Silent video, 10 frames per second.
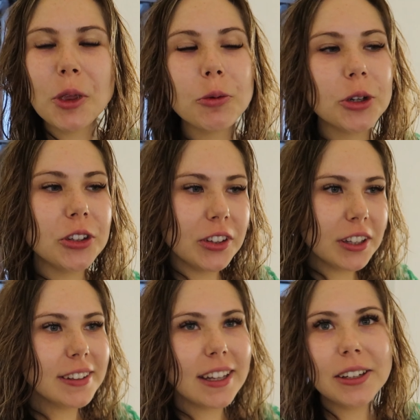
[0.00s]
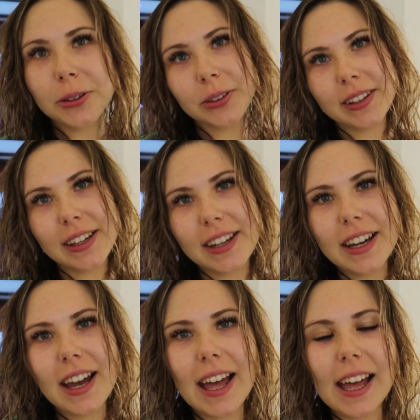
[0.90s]
We're still in San
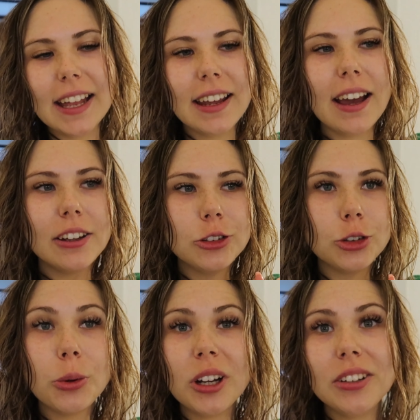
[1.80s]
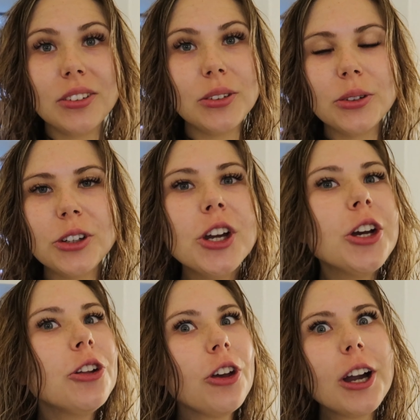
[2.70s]
Jose and I just wanted to
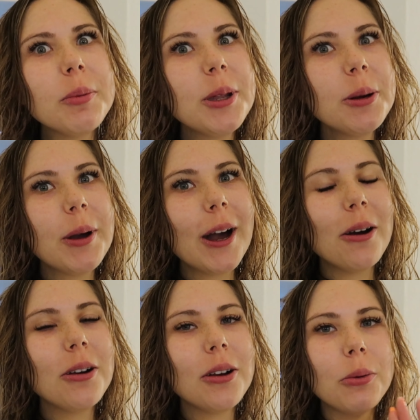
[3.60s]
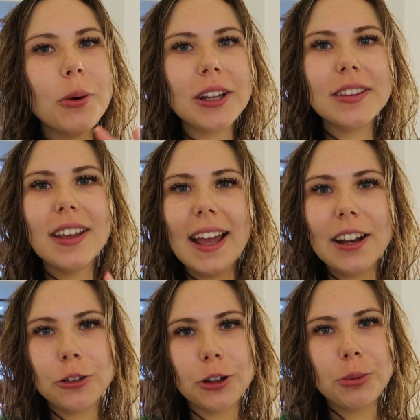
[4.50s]
talk a bit about what the
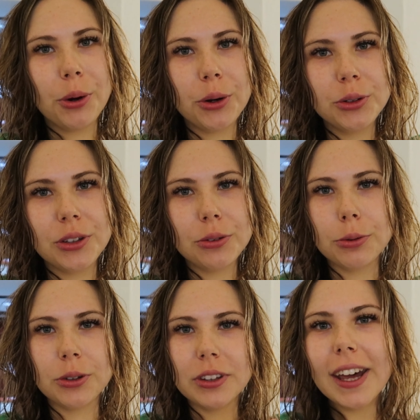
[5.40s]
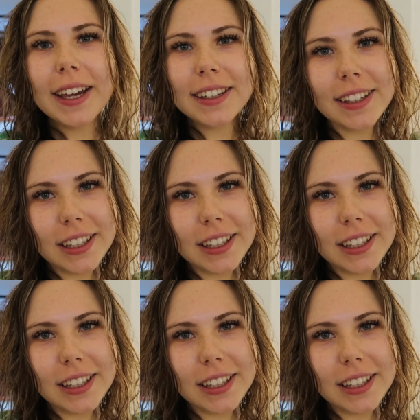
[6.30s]
entry process was like